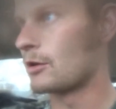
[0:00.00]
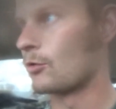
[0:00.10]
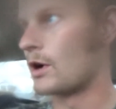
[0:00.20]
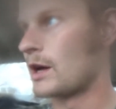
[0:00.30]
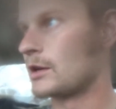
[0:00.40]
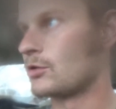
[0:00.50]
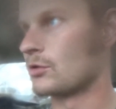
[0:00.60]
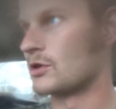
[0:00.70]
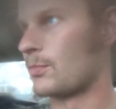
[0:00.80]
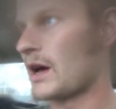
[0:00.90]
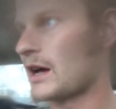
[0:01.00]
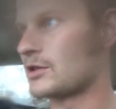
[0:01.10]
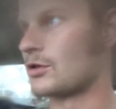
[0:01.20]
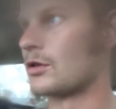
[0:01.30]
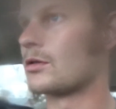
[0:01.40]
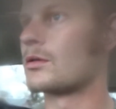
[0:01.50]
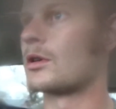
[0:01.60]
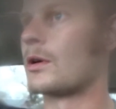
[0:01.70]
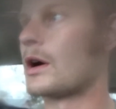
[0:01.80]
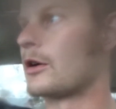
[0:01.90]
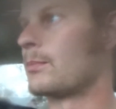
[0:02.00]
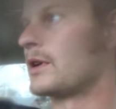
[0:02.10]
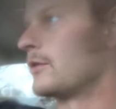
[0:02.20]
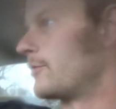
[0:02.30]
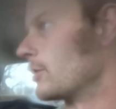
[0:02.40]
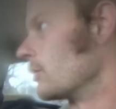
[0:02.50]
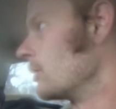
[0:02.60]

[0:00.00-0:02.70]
way towards the pasture. They're out in a bean field.